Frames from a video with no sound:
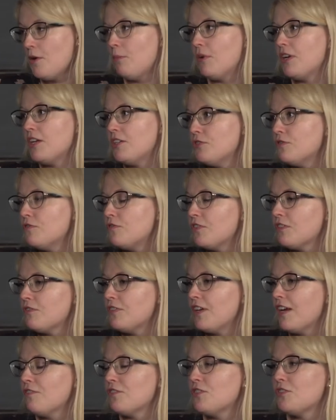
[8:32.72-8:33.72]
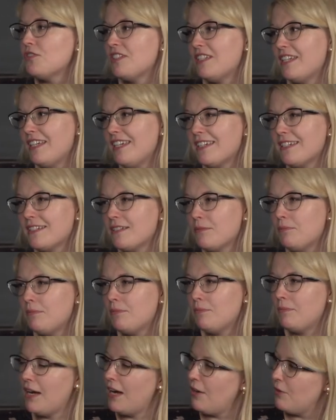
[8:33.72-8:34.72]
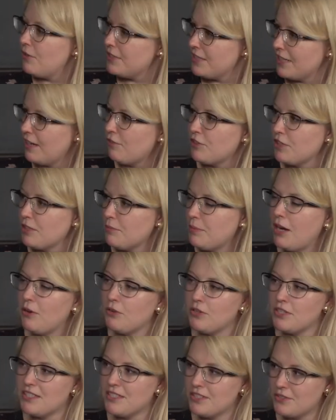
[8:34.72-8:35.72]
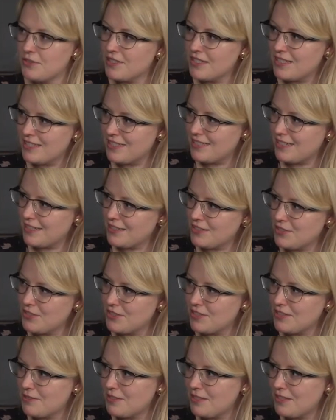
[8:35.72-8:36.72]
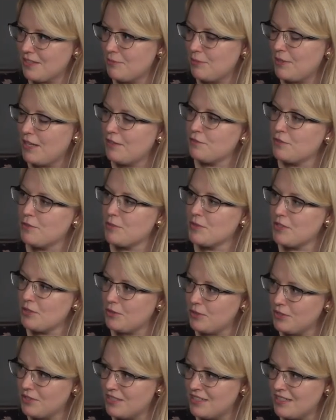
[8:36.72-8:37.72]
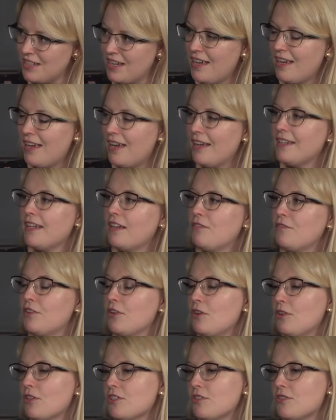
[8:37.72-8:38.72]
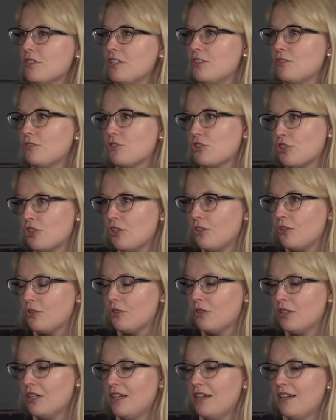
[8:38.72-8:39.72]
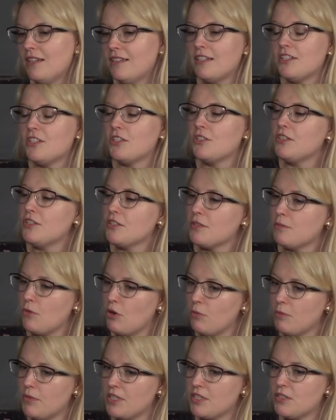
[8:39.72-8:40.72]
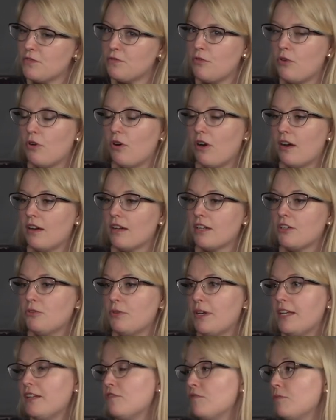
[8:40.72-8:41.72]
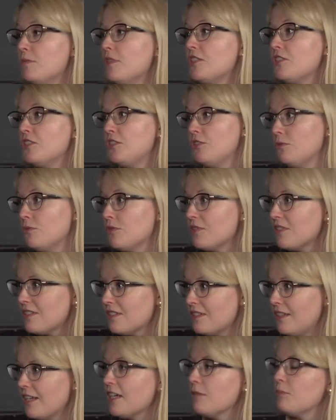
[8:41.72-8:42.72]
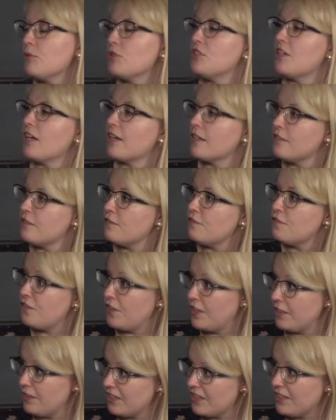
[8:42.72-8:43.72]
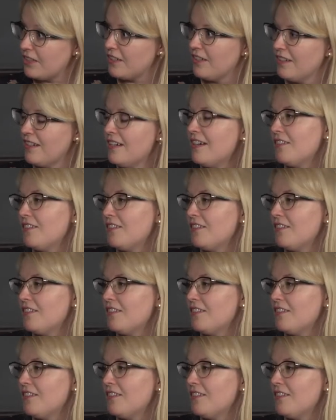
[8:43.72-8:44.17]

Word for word: But I do think we have to take the power, the governing power seriously that those uh, platforms hold. And yet we also need to show that there are these moments for creative misuse, like a productive failure